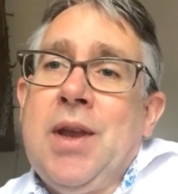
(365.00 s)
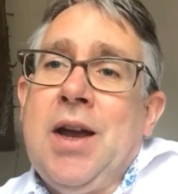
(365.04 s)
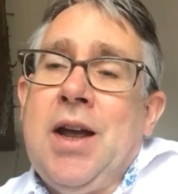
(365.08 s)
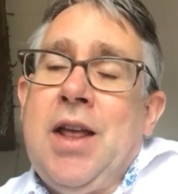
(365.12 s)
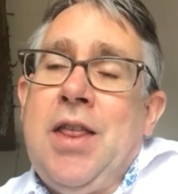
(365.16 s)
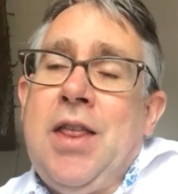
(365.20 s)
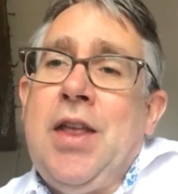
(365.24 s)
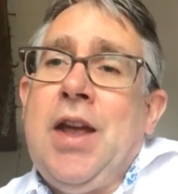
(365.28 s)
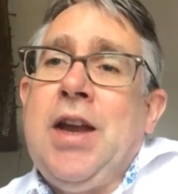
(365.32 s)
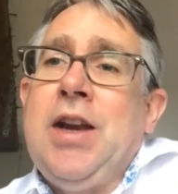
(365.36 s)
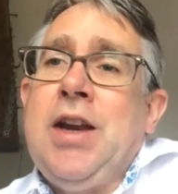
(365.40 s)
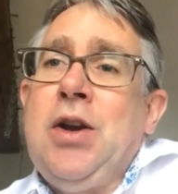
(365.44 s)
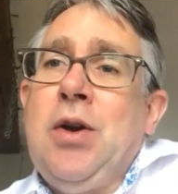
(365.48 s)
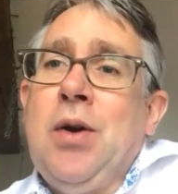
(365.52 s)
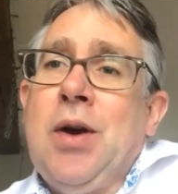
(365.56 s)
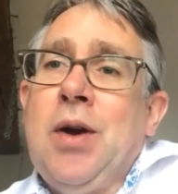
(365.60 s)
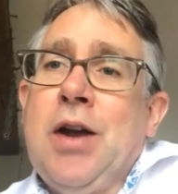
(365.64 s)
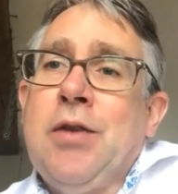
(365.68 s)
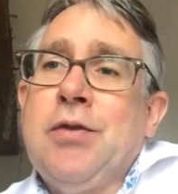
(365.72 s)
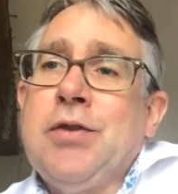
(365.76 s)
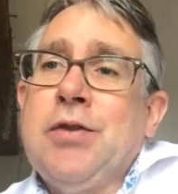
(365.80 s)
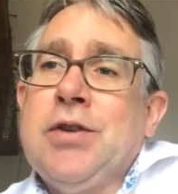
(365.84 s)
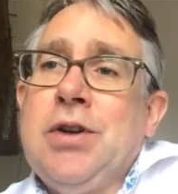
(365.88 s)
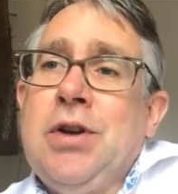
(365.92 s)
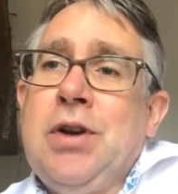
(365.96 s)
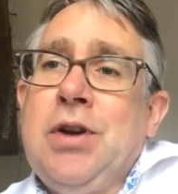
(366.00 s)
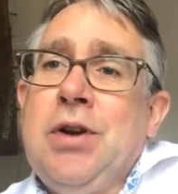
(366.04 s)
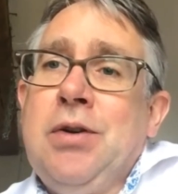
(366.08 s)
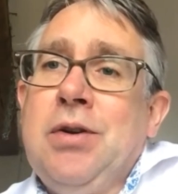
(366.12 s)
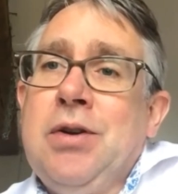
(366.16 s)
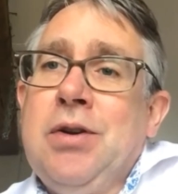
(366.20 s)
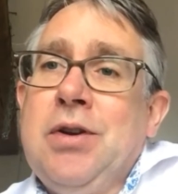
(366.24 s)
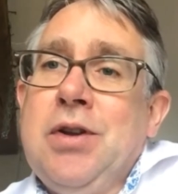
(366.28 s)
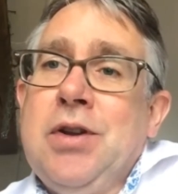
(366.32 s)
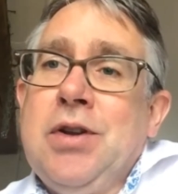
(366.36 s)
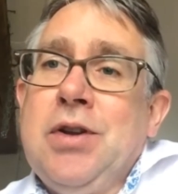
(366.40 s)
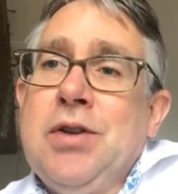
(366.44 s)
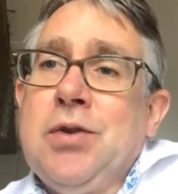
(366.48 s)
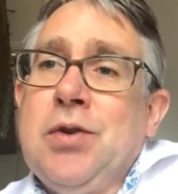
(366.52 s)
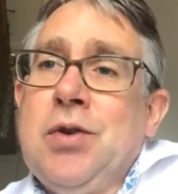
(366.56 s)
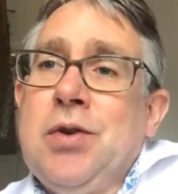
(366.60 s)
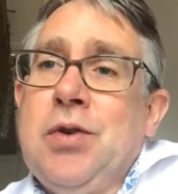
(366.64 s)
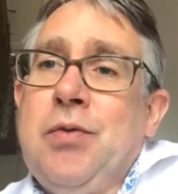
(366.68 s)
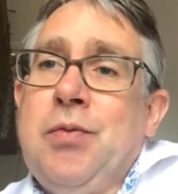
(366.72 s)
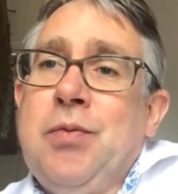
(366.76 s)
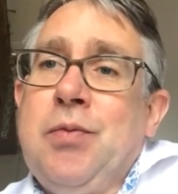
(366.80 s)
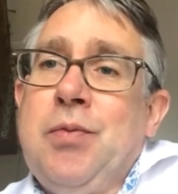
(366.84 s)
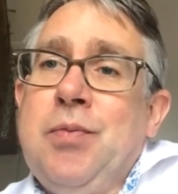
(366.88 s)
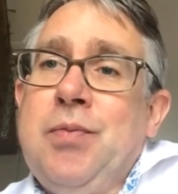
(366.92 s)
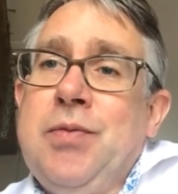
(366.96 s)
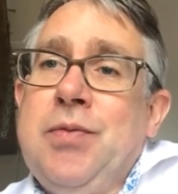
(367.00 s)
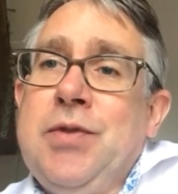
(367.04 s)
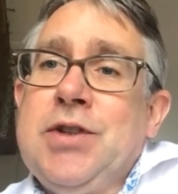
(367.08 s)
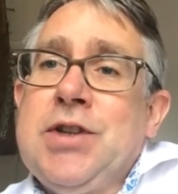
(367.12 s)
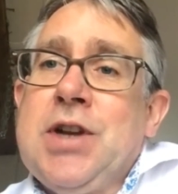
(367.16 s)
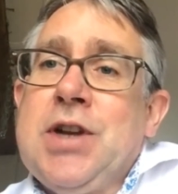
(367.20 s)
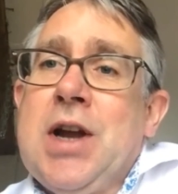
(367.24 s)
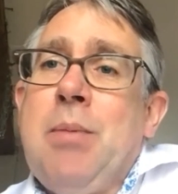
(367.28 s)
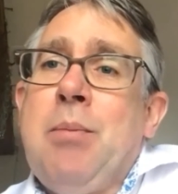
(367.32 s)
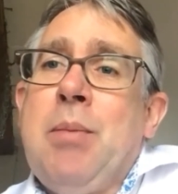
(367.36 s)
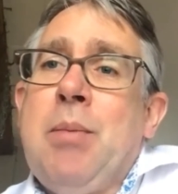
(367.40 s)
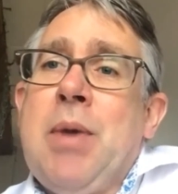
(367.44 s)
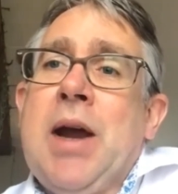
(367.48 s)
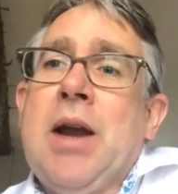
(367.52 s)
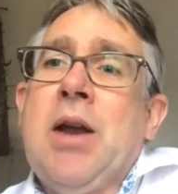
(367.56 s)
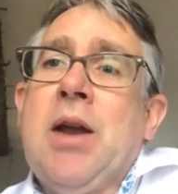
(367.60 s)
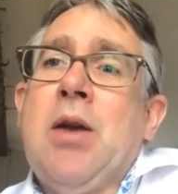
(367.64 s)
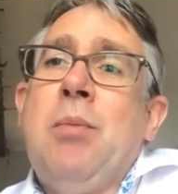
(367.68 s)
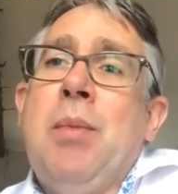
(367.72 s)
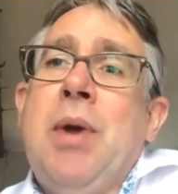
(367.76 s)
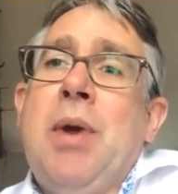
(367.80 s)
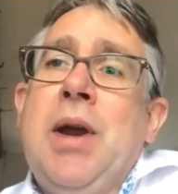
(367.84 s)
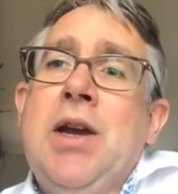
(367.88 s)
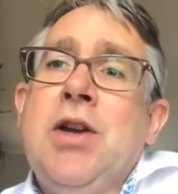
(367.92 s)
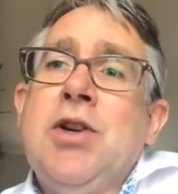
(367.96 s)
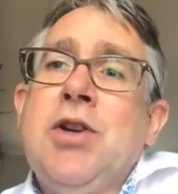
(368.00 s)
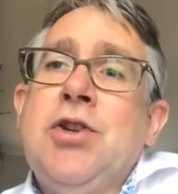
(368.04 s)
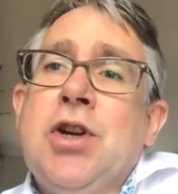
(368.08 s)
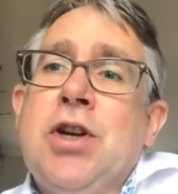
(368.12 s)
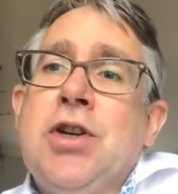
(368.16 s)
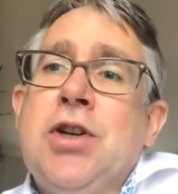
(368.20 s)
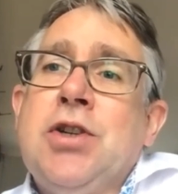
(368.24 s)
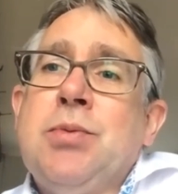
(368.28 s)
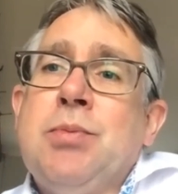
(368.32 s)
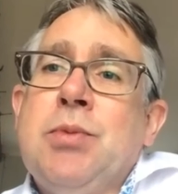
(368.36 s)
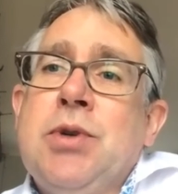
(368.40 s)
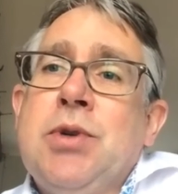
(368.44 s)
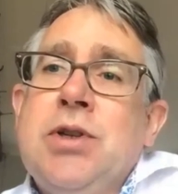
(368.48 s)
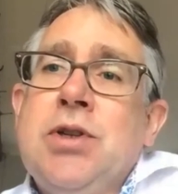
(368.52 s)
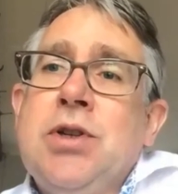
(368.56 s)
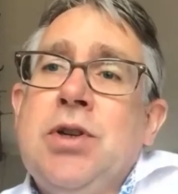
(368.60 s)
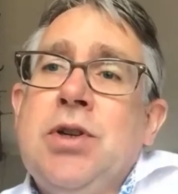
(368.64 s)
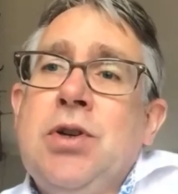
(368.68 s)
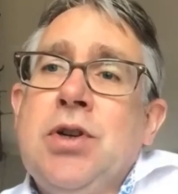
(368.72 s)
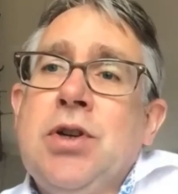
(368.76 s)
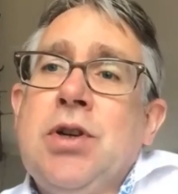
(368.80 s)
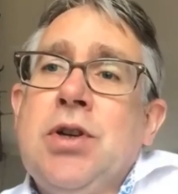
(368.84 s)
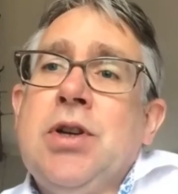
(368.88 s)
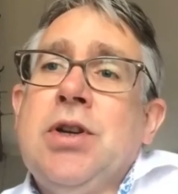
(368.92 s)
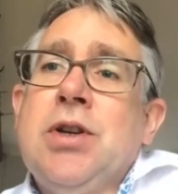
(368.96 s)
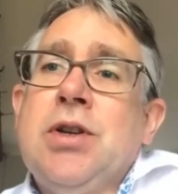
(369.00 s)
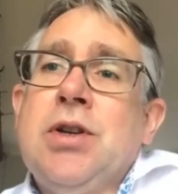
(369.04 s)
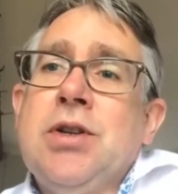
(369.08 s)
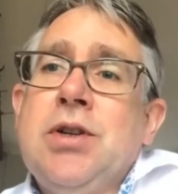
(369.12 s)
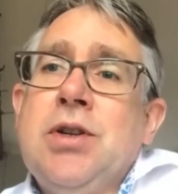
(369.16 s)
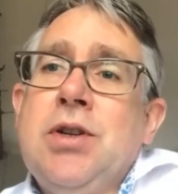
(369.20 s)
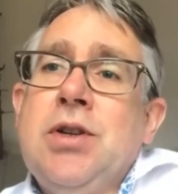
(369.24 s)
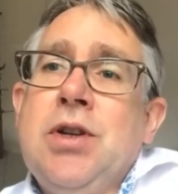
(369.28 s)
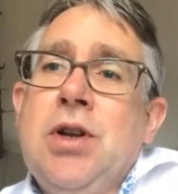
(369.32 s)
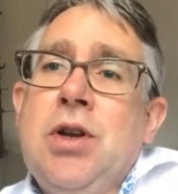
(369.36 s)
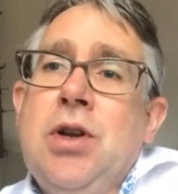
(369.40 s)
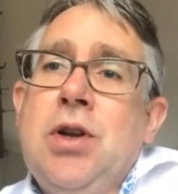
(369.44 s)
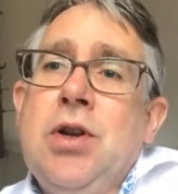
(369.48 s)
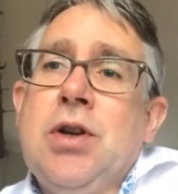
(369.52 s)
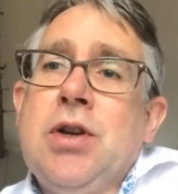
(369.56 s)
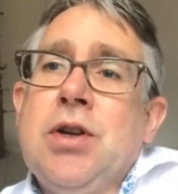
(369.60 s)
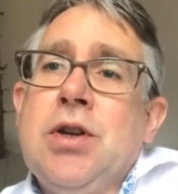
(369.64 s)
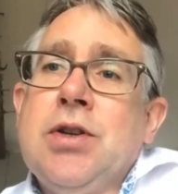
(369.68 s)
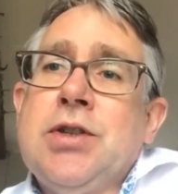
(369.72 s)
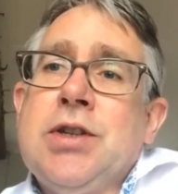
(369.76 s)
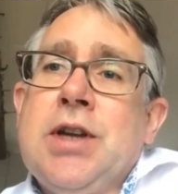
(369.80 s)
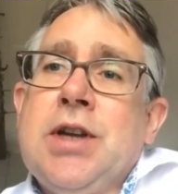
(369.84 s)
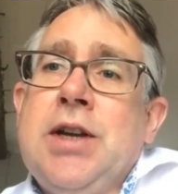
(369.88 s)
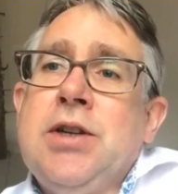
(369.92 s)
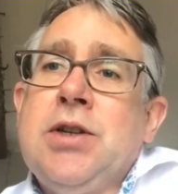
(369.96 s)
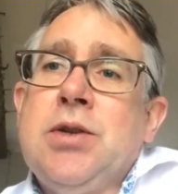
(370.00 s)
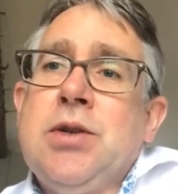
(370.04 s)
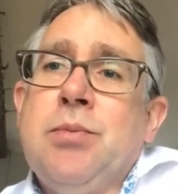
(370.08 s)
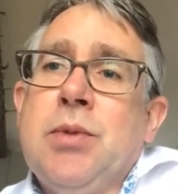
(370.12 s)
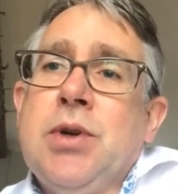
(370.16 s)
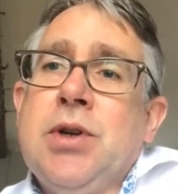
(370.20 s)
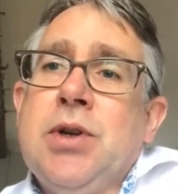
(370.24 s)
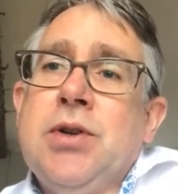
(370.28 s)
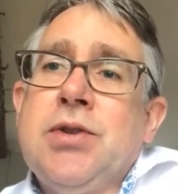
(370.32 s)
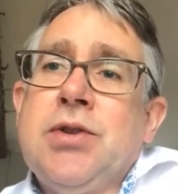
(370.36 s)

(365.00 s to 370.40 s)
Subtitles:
And then you have to sort of stand back and make a judgment and look at sentiment.